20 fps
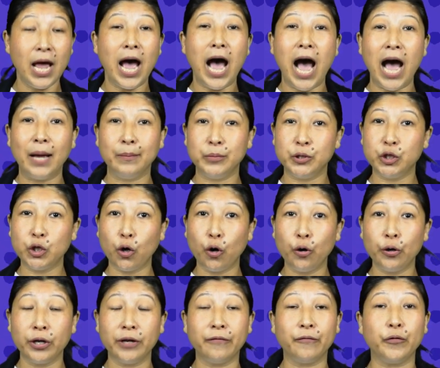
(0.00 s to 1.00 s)
I'm
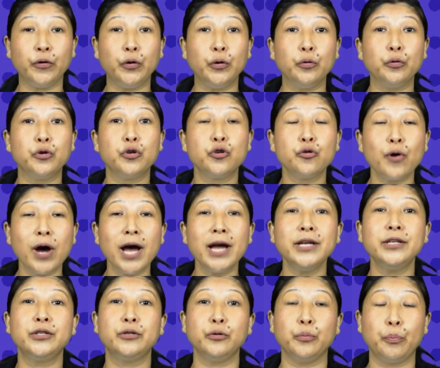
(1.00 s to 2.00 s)
sure if you try
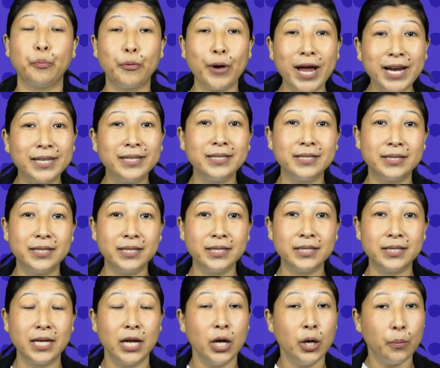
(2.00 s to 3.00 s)
to practice
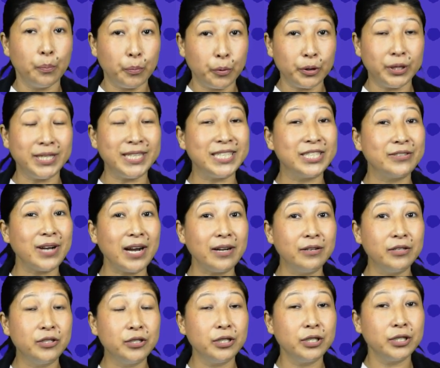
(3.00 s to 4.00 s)
this, put these
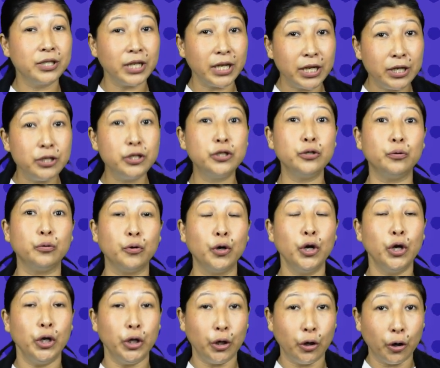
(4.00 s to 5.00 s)
strategies into
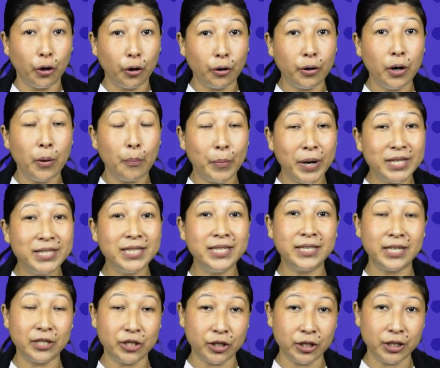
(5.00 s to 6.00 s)
your
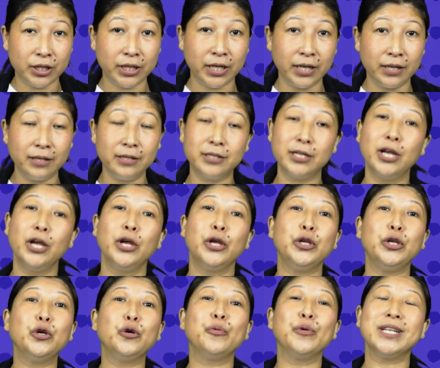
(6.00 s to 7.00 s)
presentation skills,
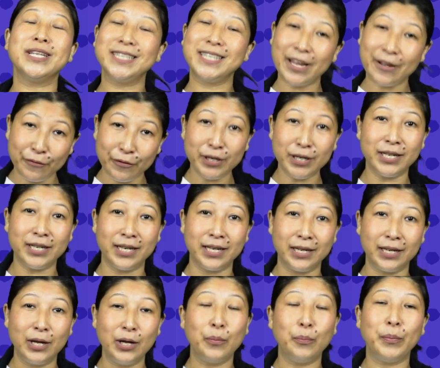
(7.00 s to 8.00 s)
you will
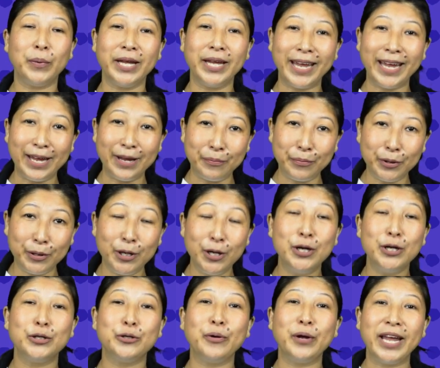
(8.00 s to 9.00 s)
definitely be able
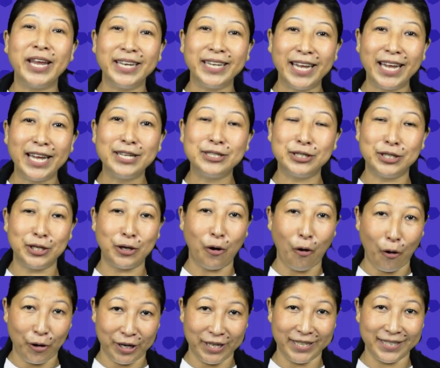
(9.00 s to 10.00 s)
to engage the
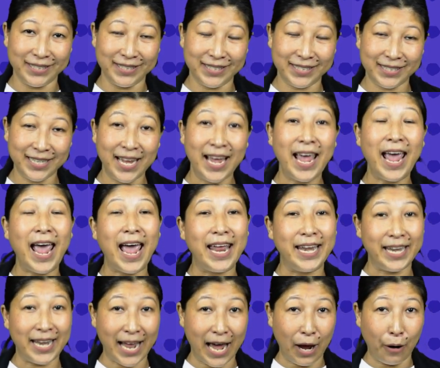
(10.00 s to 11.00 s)
audience.
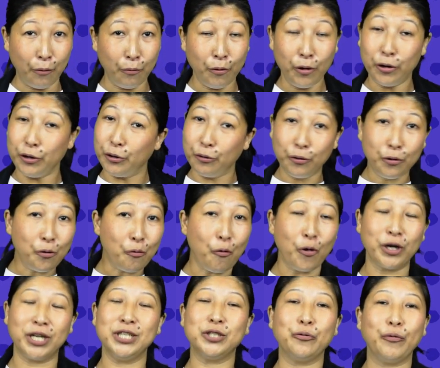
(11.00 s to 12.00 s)
And now you know
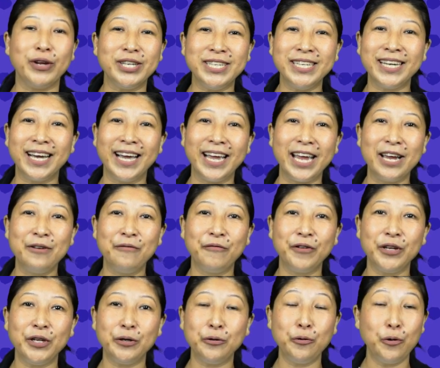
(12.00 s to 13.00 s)
what is waiting ahead for
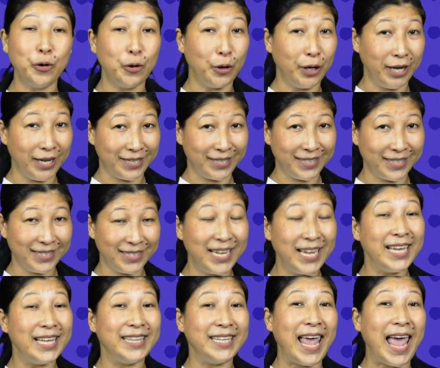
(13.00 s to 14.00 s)
you. It is
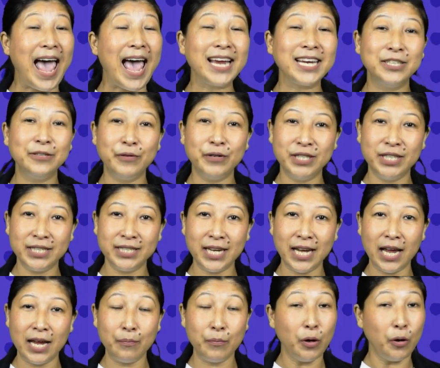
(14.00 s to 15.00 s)
the activity
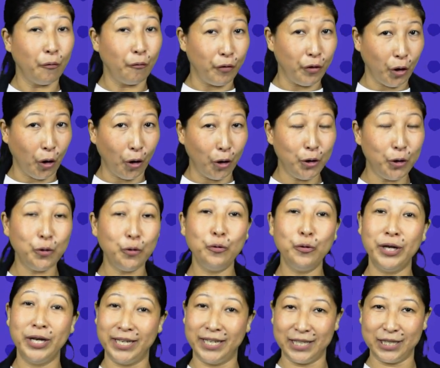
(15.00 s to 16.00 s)
time. We all know
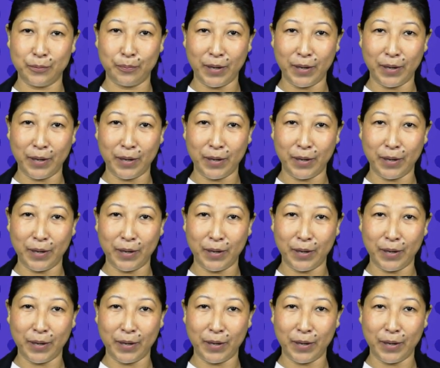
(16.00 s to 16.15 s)
it is